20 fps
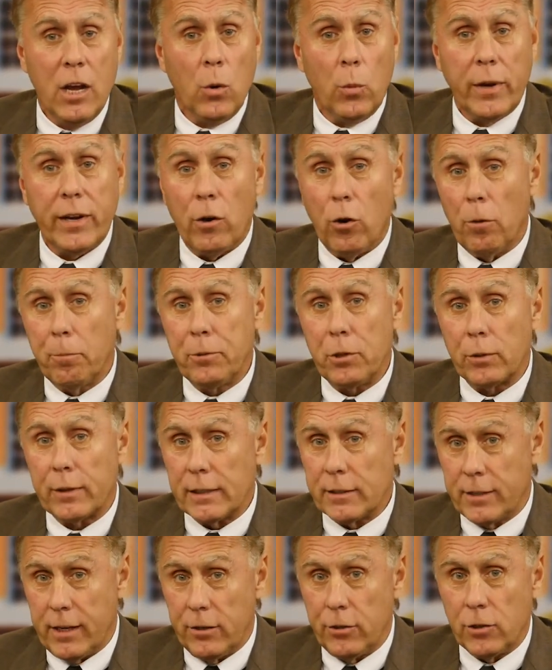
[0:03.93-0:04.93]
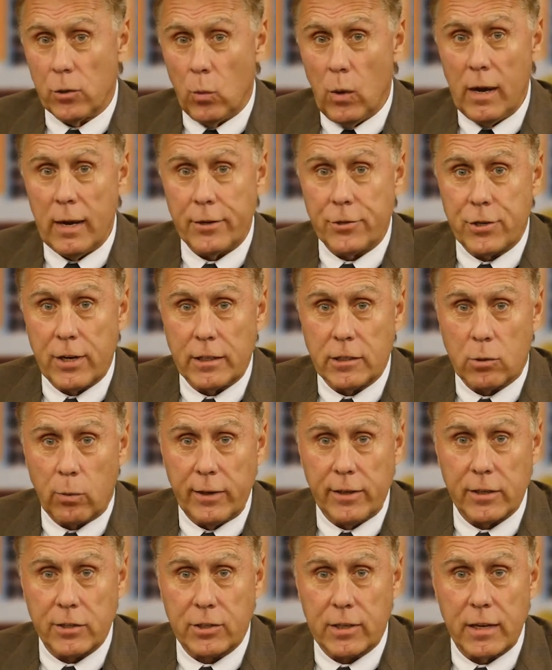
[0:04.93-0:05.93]
We hope you'll continue to watch as
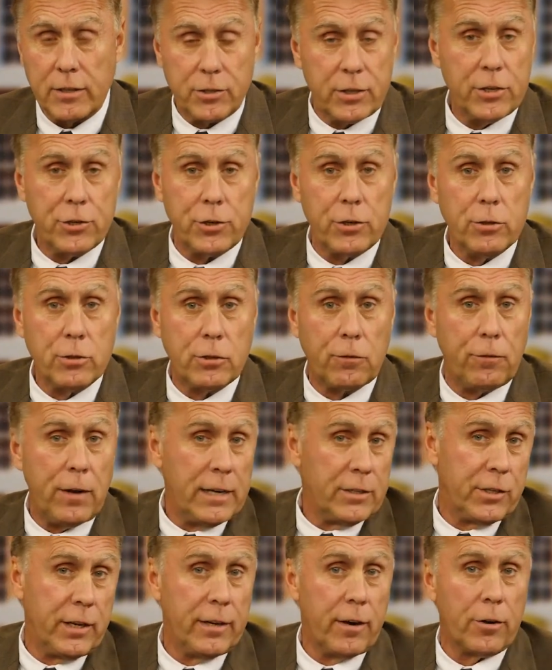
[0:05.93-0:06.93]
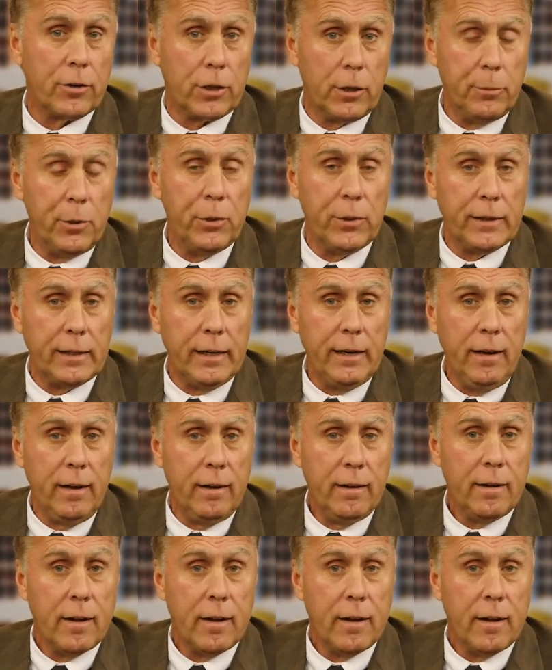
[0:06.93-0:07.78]
we discuss issues facing our community